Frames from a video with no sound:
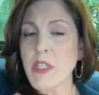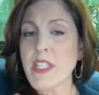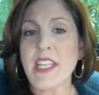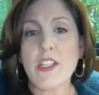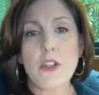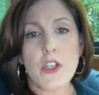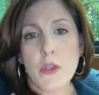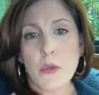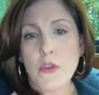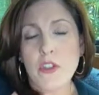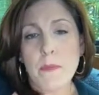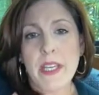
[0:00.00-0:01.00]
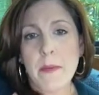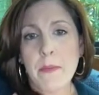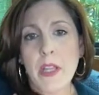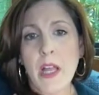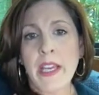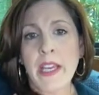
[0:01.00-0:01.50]
We teach our children to be
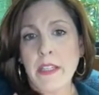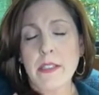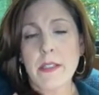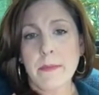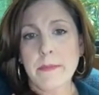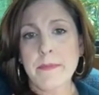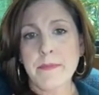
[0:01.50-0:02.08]
compliant.